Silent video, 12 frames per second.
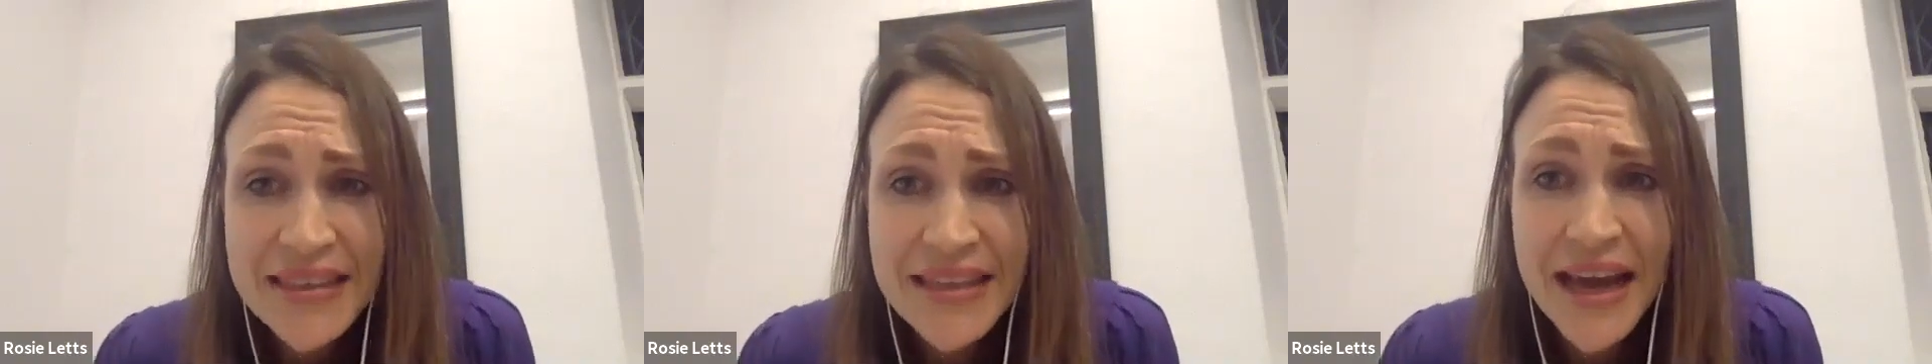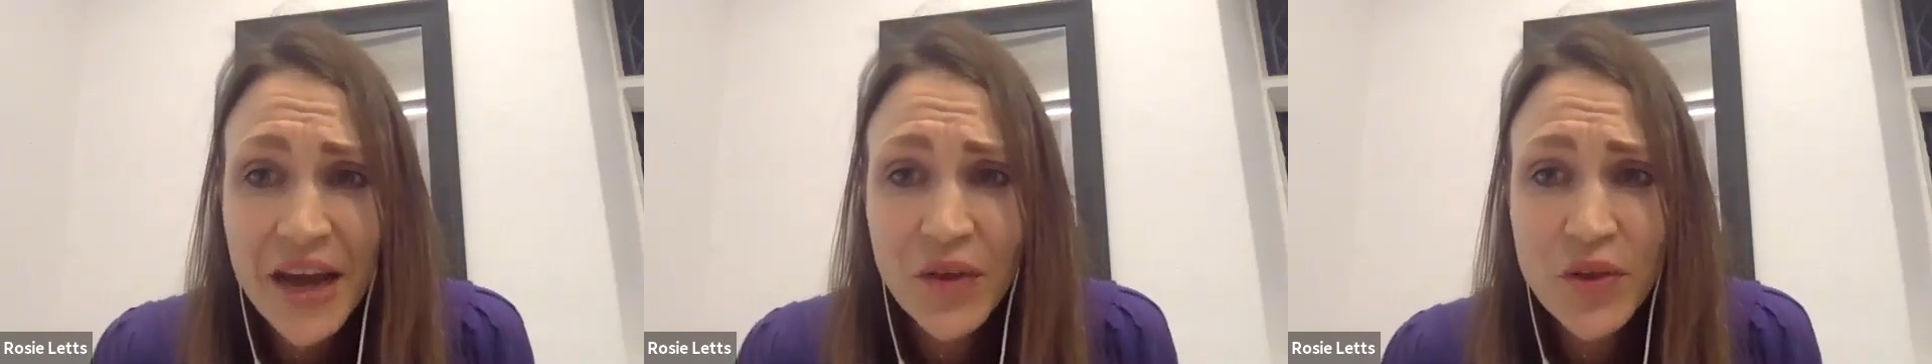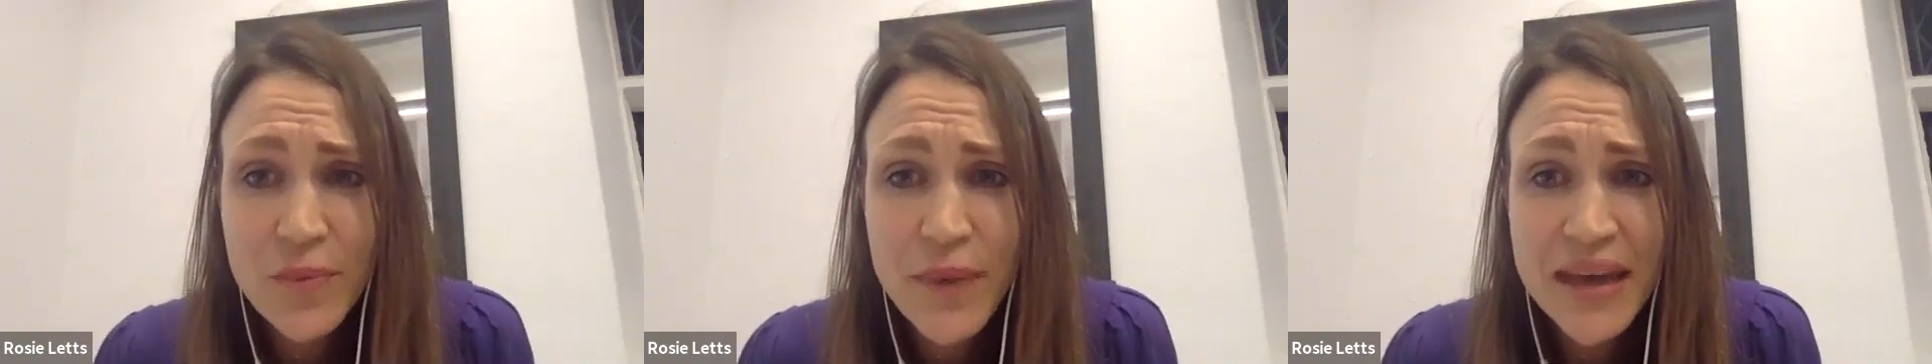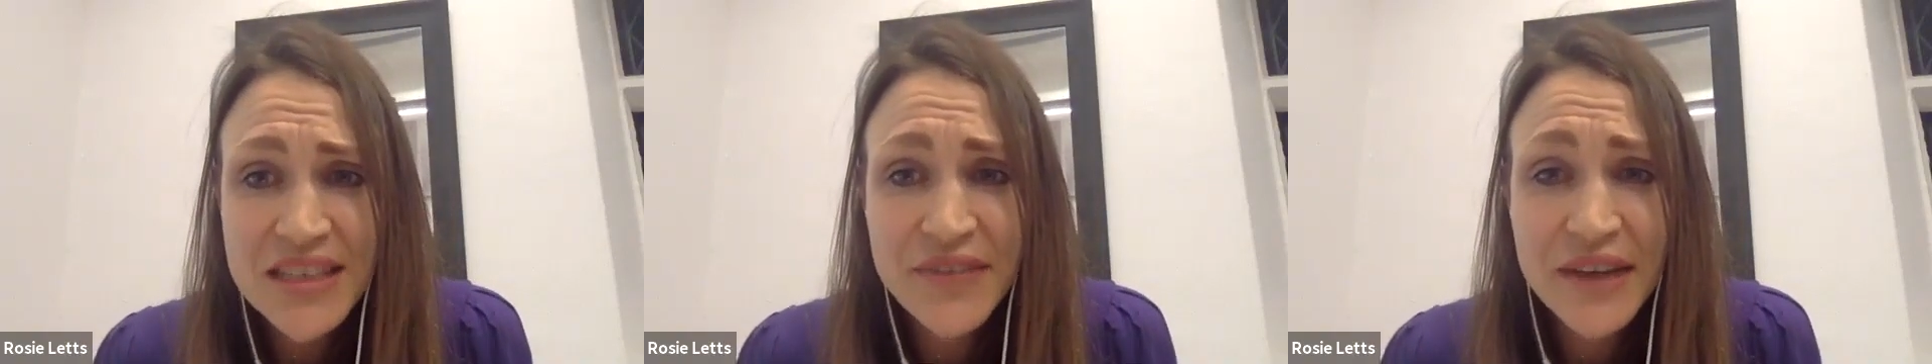down the
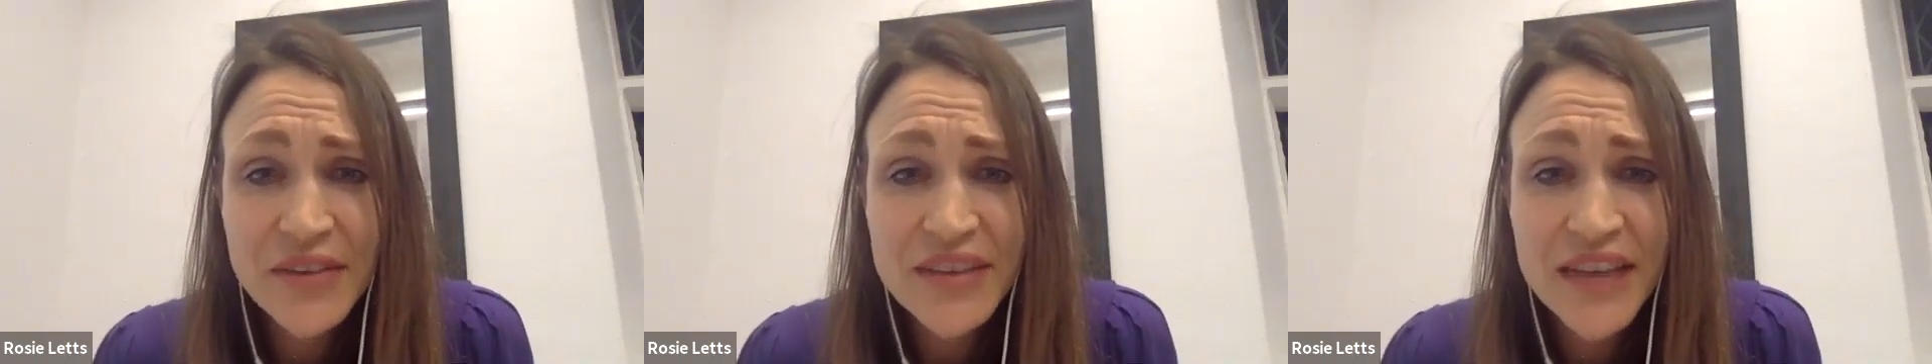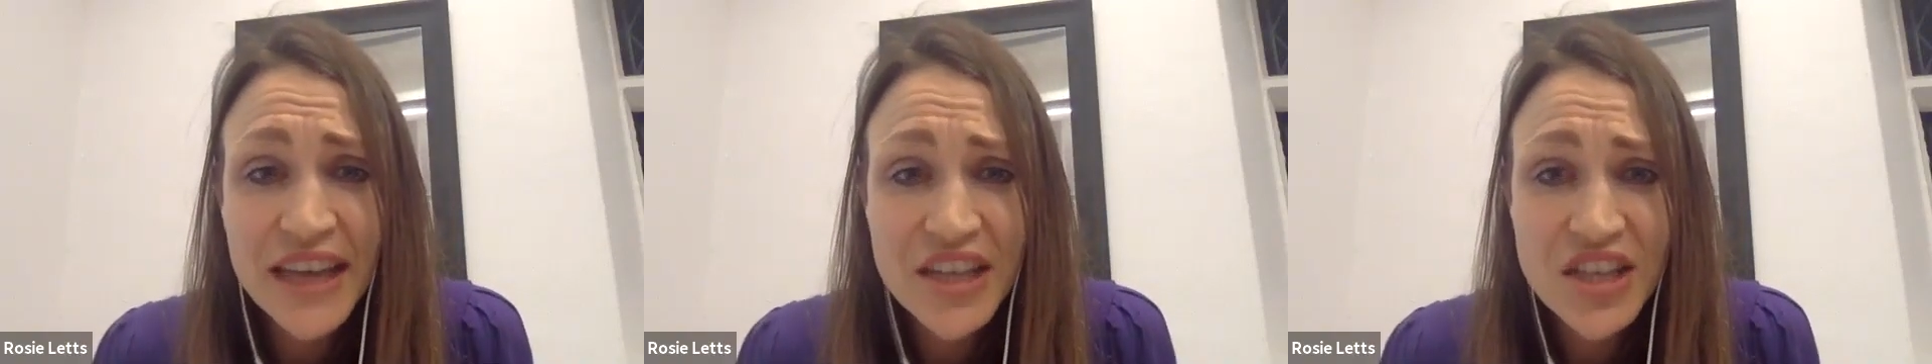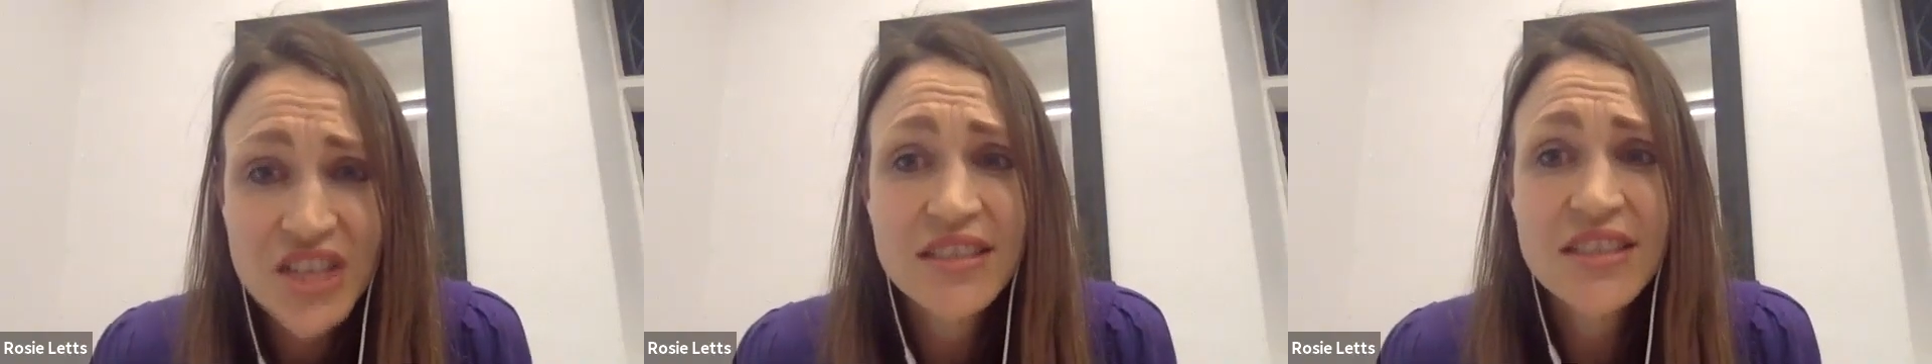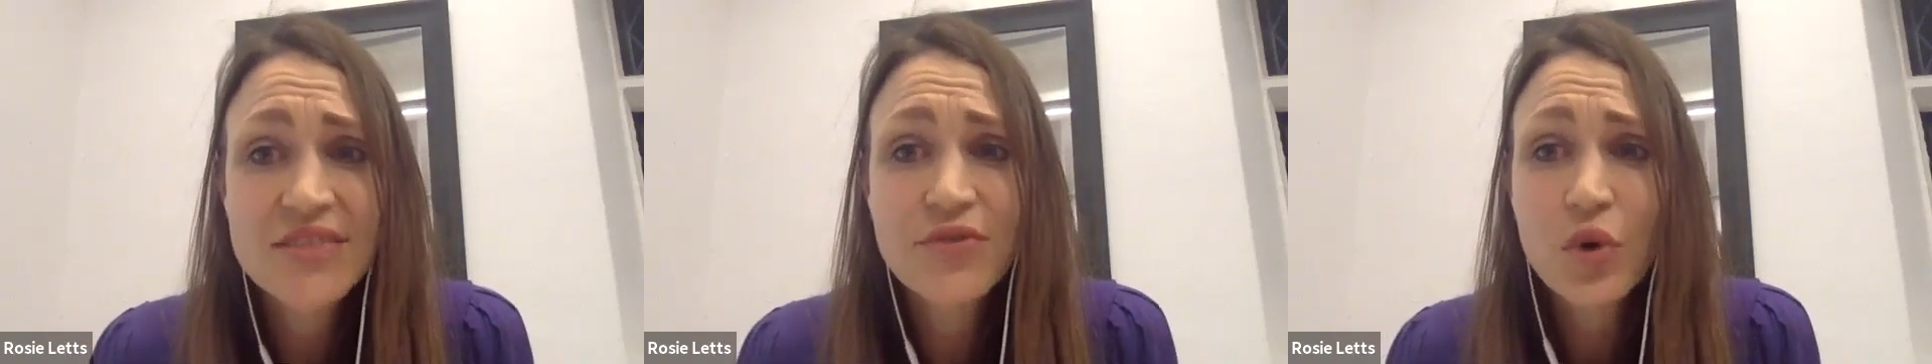best
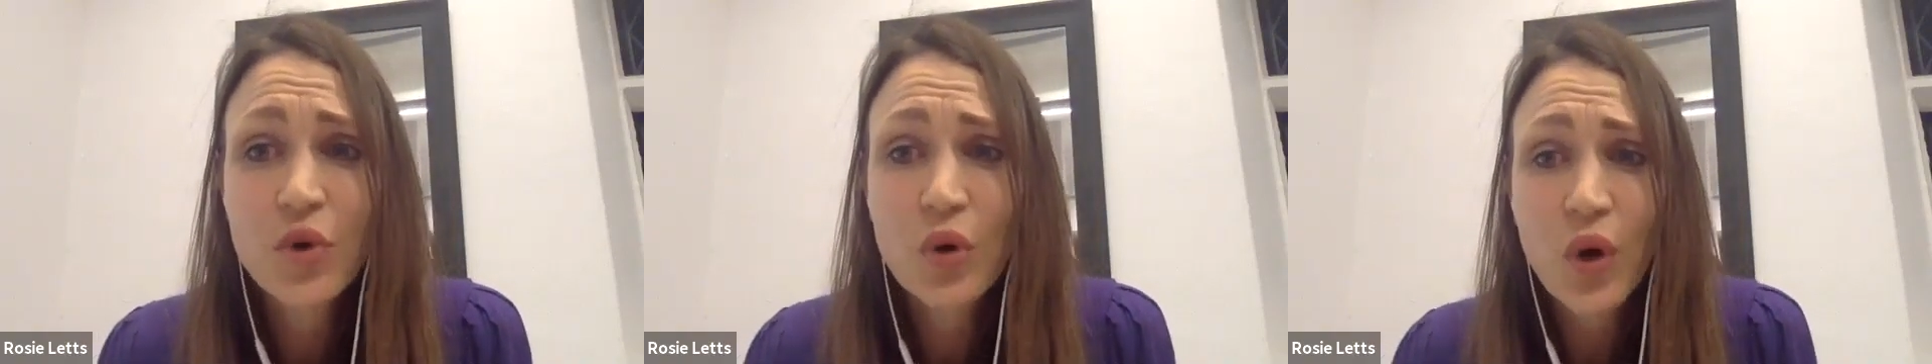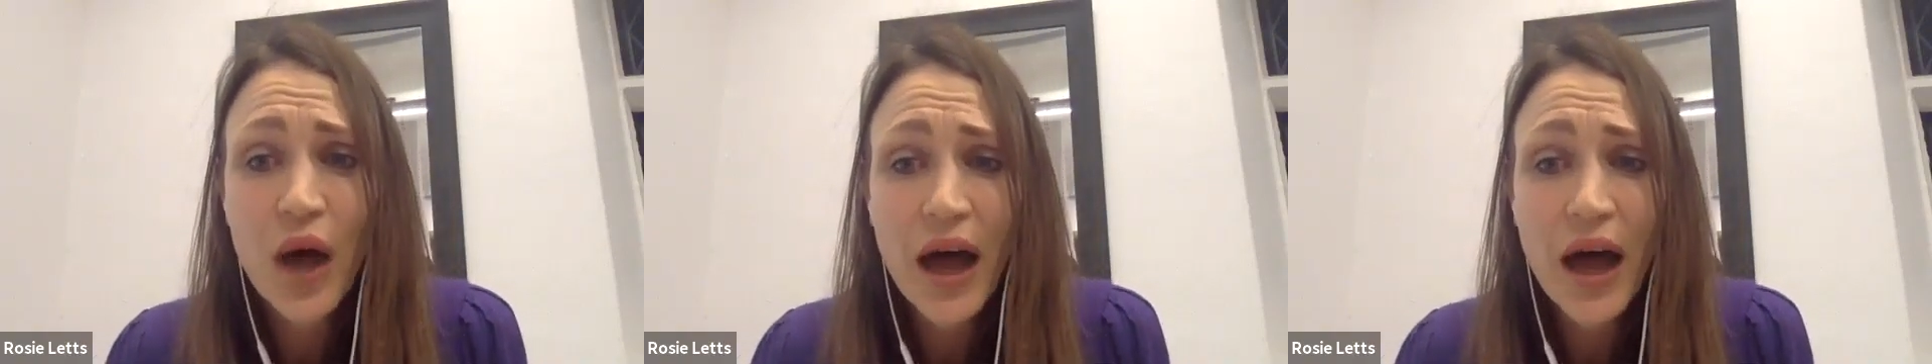foundations for